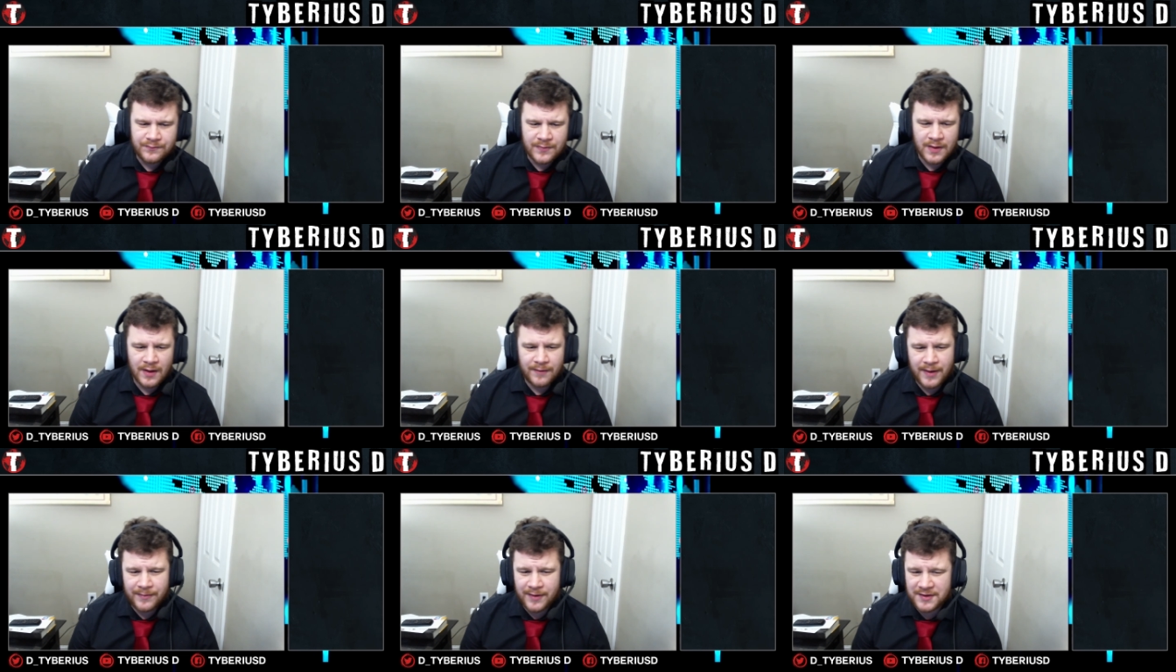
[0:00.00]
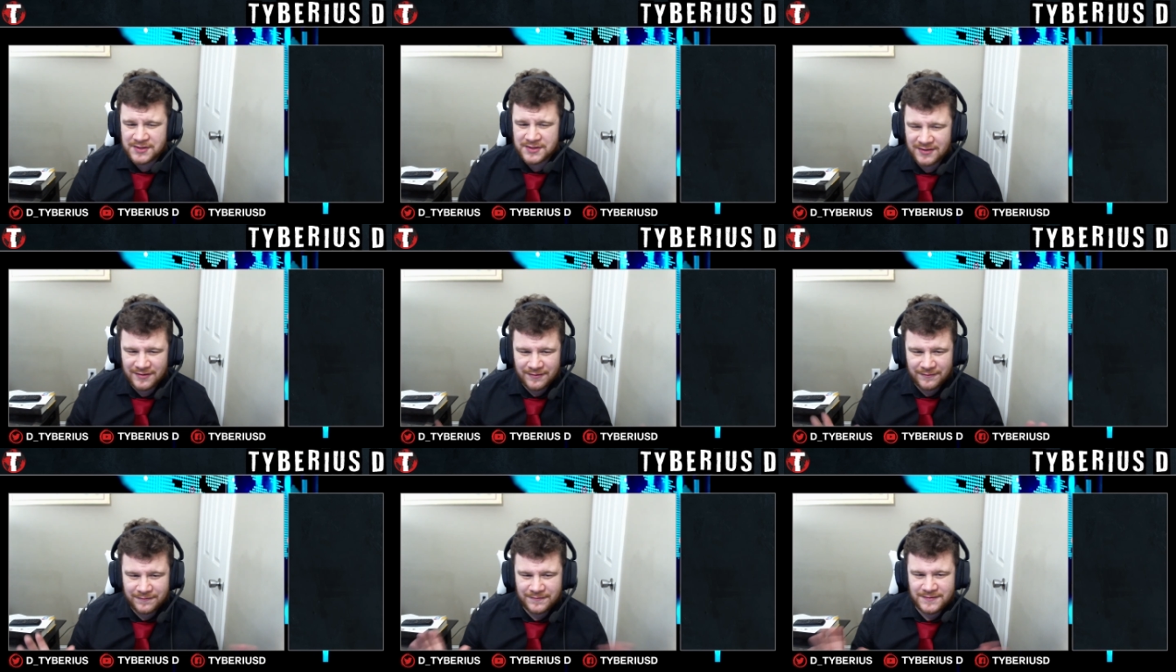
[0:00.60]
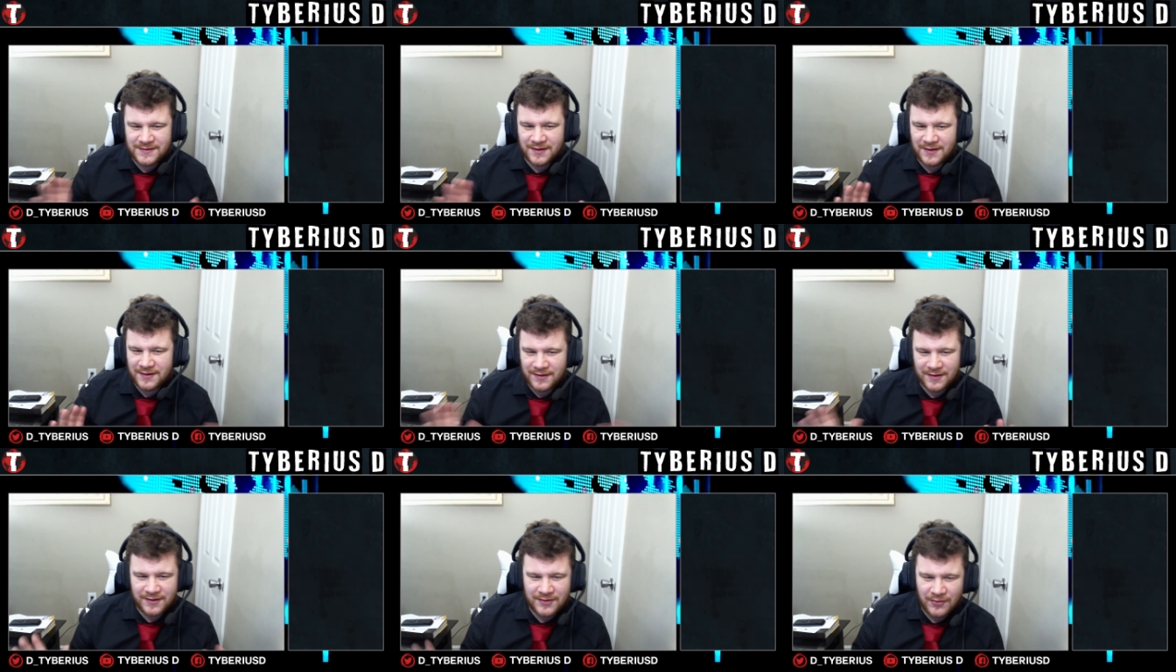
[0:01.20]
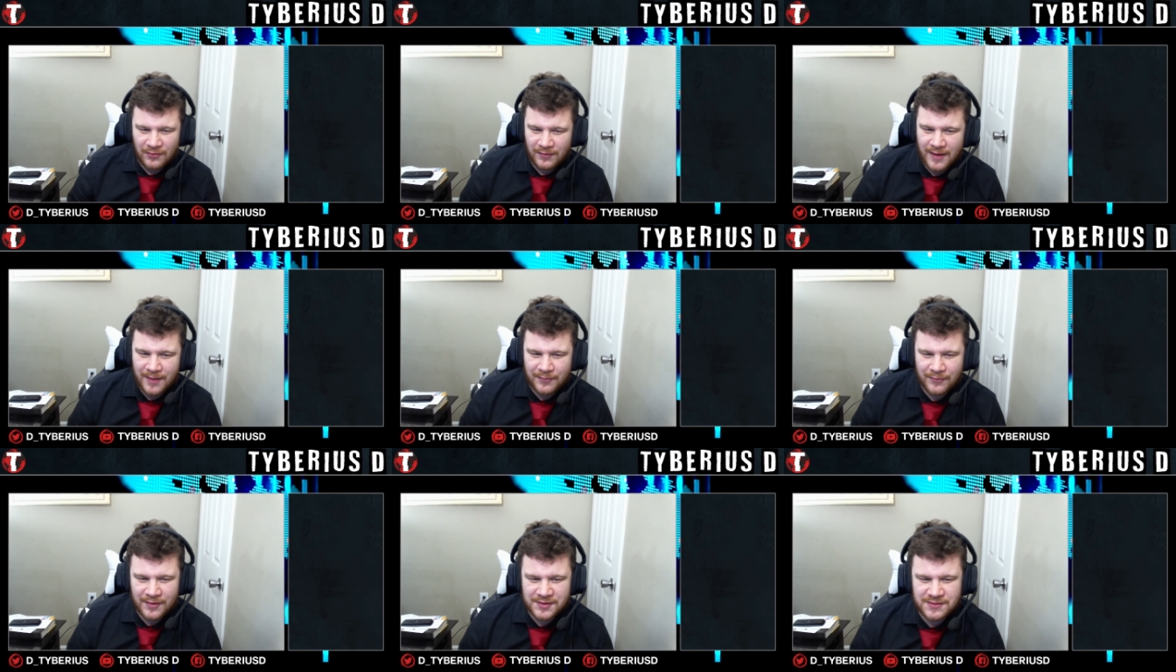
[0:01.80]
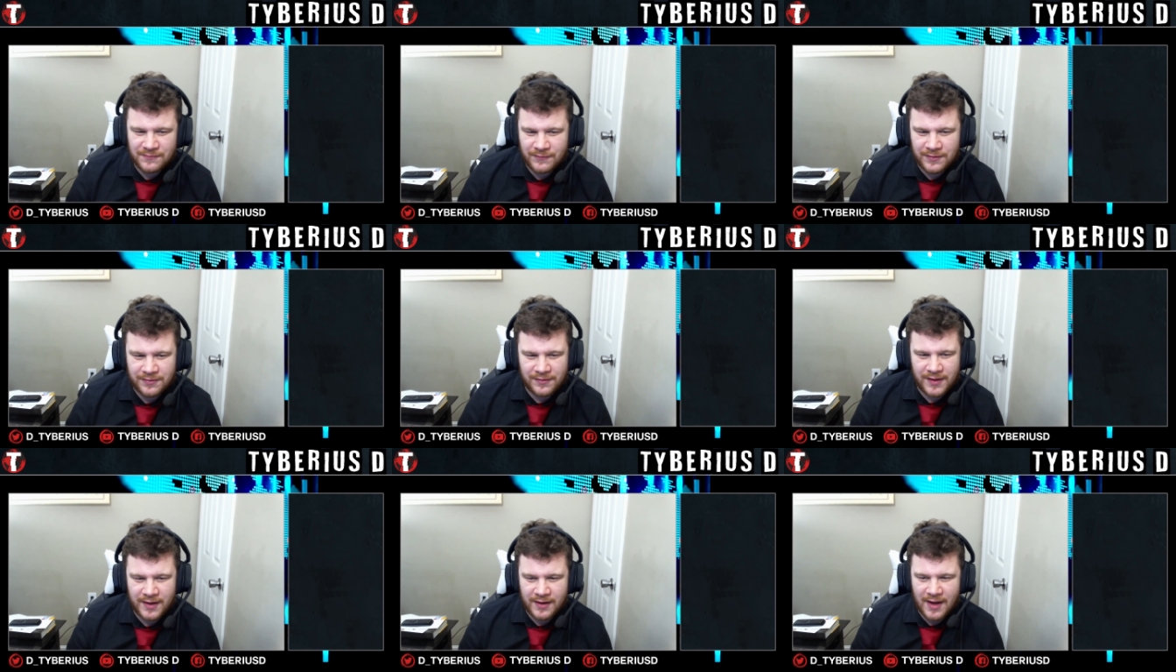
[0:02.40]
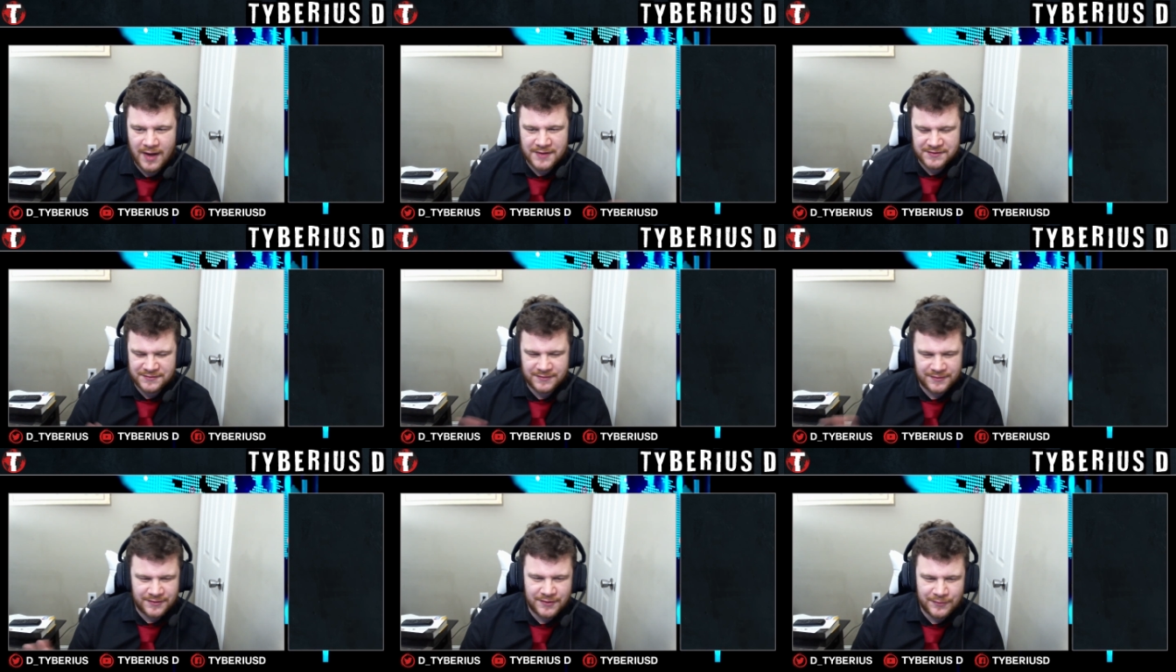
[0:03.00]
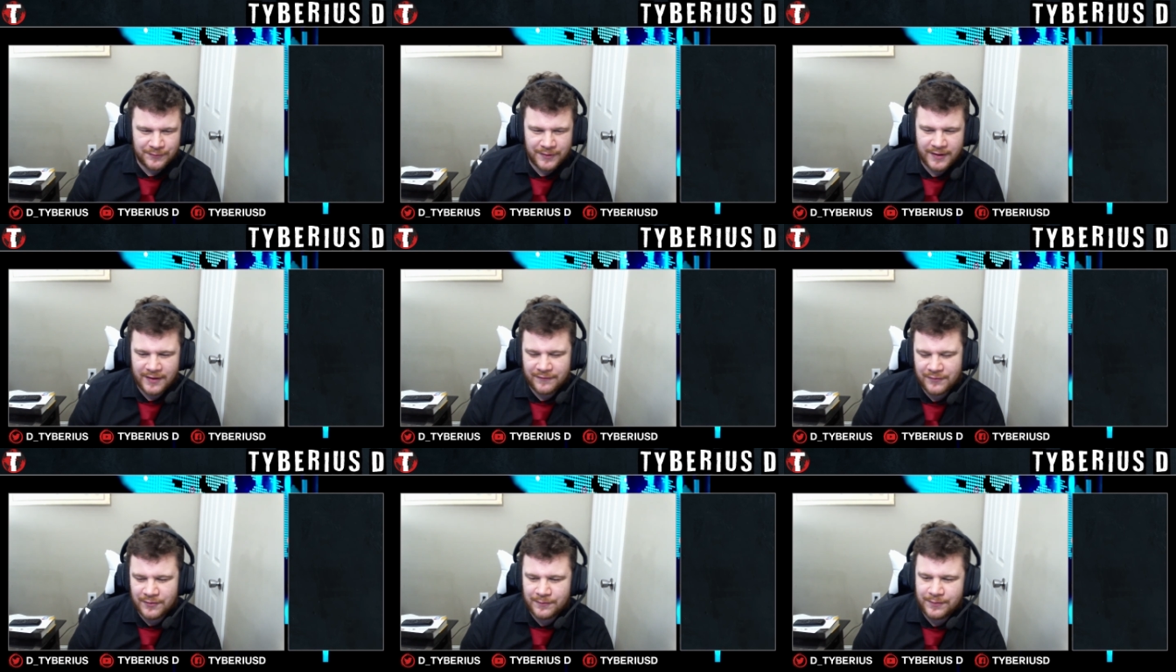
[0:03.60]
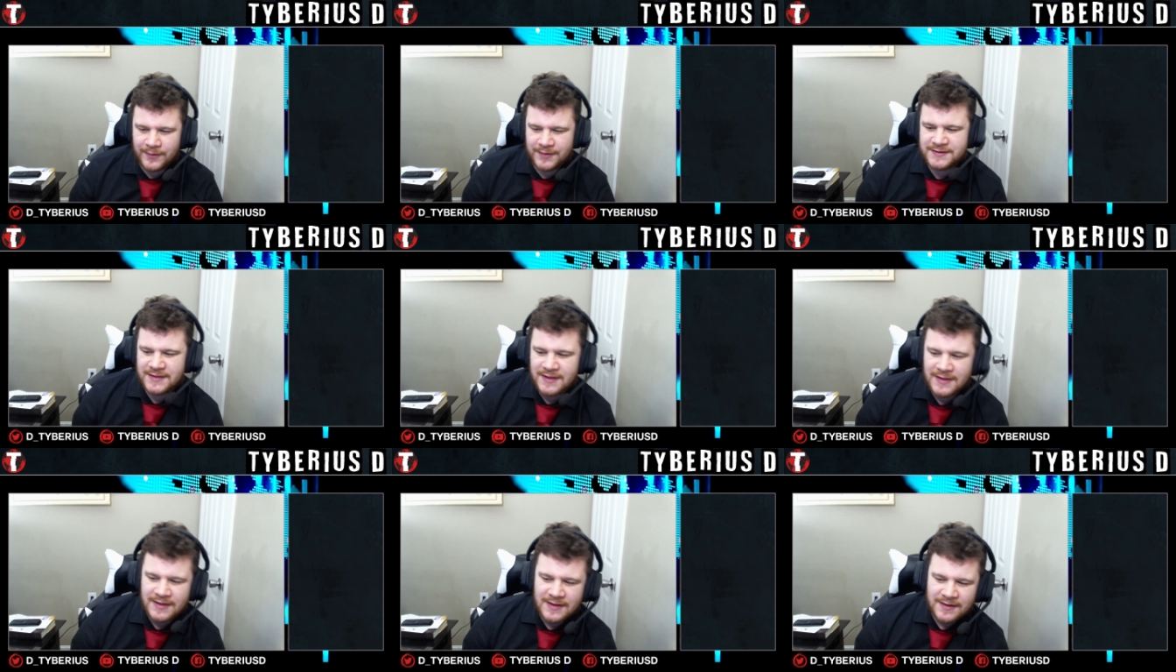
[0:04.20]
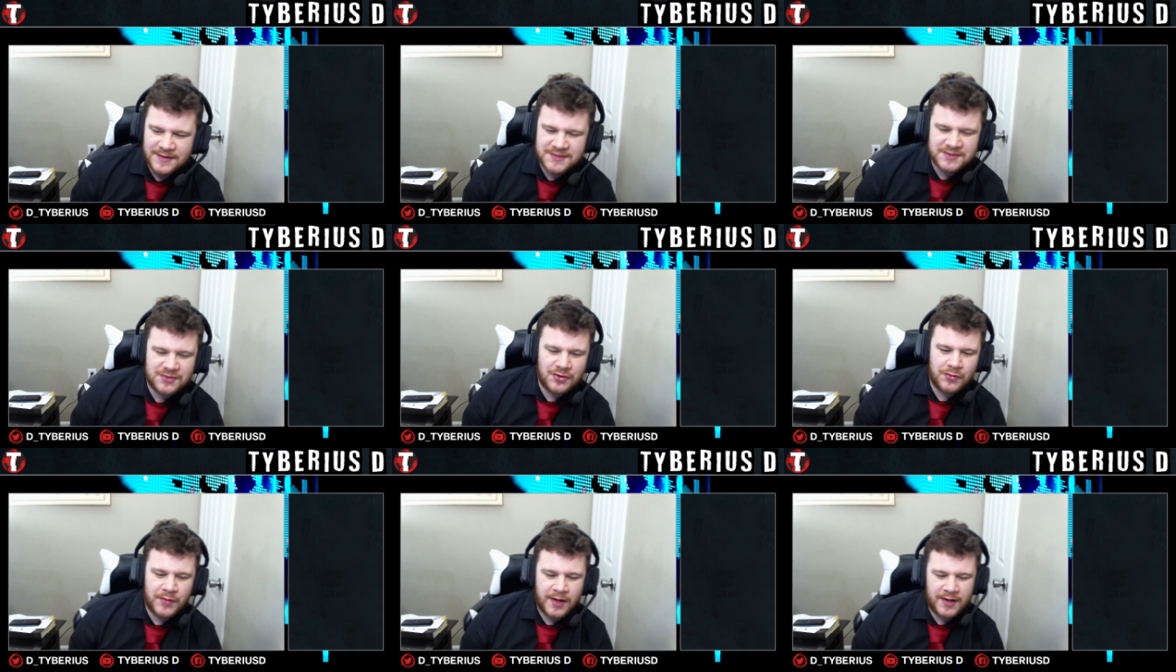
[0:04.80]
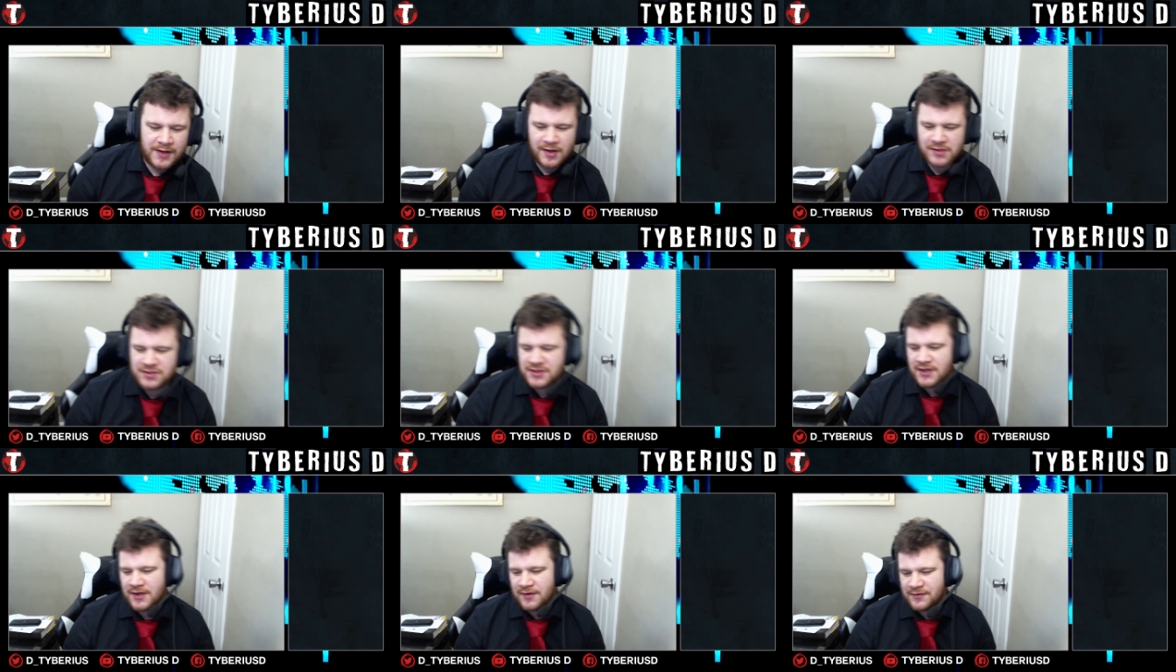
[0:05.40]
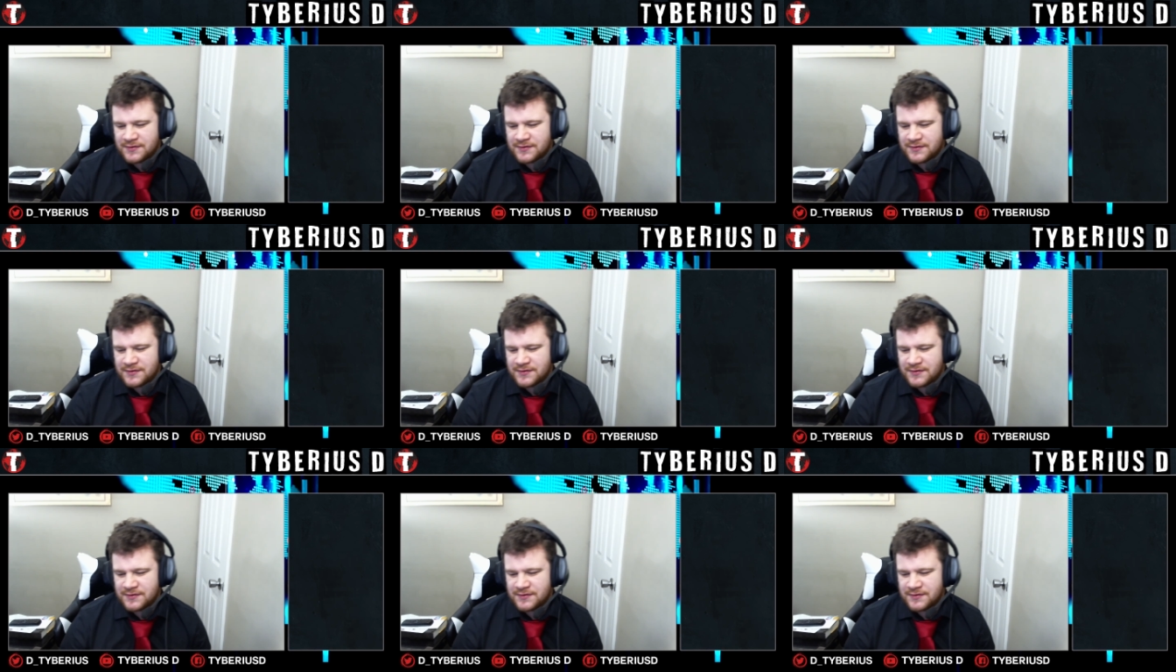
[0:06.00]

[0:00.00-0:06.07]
Maybe I should have done a collaboration with like Iceland or whatever, but this is Norway in a nutshell.